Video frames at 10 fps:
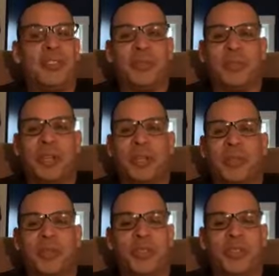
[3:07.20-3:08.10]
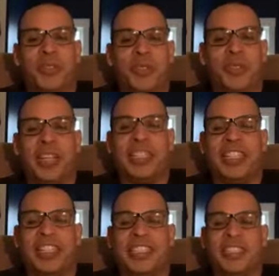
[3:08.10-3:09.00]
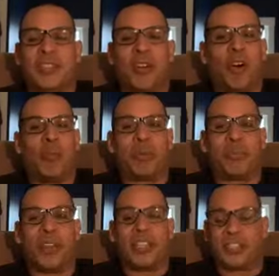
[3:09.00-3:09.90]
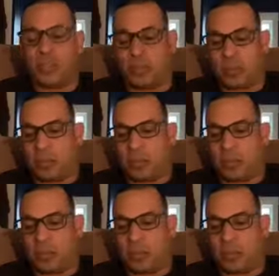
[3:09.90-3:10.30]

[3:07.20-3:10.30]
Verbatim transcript: bro, you, you you like getting all professional.